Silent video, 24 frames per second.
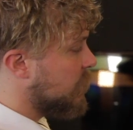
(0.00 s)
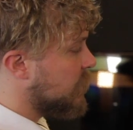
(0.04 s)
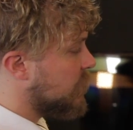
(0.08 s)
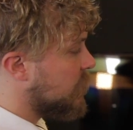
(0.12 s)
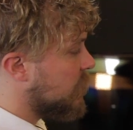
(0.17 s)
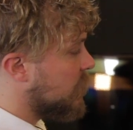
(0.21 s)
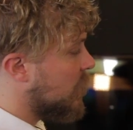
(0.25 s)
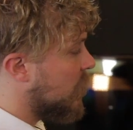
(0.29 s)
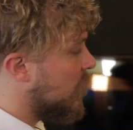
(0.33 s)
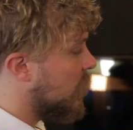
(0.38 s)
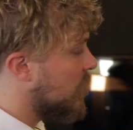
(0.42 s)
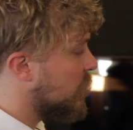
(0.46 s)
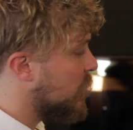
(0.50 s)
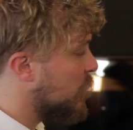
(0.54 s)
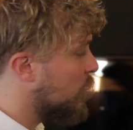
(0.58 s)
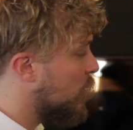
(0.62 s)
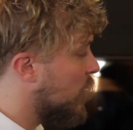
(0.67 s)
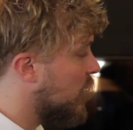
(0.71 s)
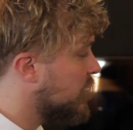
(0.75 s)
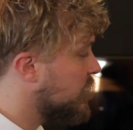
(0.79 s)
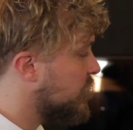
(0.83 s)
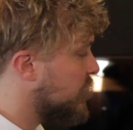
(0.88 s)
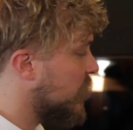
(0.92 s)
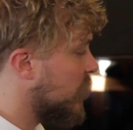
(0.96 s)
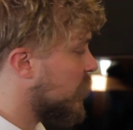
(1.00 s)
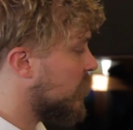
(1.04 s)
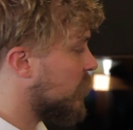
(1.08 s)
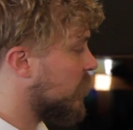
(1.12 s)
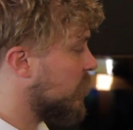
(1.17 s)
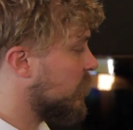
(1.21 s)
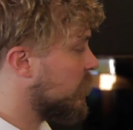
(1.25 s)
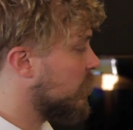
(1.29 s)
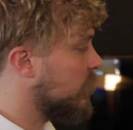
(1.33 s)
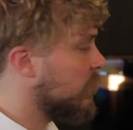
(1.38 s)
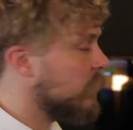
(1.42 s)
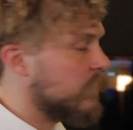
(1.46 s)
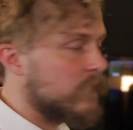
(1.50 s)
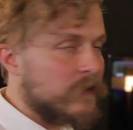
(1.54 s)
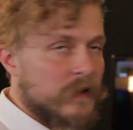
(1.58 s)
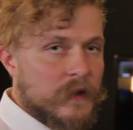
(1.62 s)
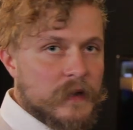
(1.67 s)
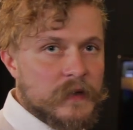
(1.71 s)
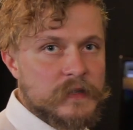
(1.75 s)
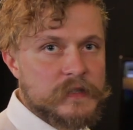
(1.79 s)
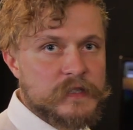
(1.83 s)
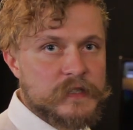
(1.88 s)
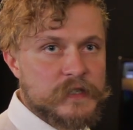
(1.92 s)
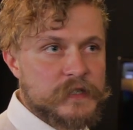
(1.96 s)
is under 1 second.
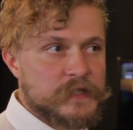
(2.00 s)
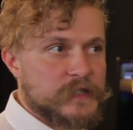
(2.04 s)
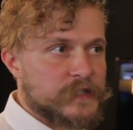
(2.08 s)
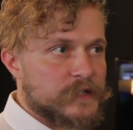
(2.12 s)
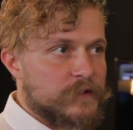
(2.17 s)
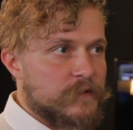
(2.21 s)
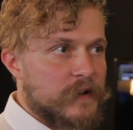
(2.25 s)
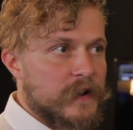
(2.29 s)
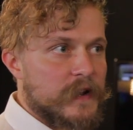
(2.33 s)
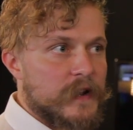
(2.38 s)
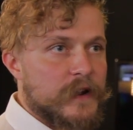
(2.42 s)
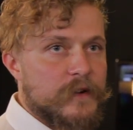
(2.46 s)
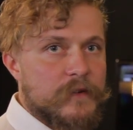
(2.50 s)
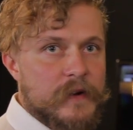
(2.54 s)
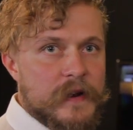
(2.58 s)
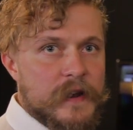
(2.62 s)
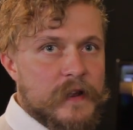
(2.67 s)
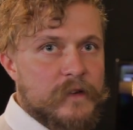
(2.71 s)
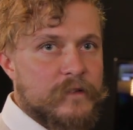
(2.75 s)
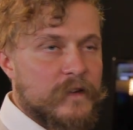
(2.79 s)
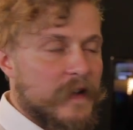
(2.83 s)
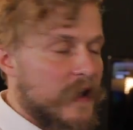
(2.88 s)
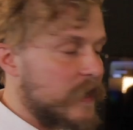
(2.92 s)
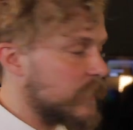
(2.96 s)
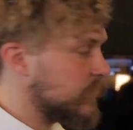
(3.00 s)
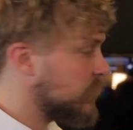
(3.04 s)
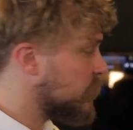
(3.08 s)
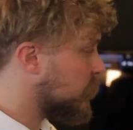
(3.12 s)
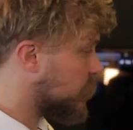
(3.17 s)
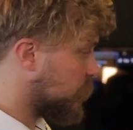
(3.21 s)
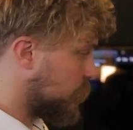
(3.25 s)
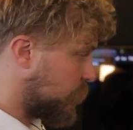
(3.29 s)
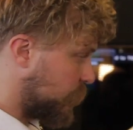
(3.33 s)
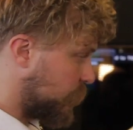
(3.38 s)
It's really, really fast.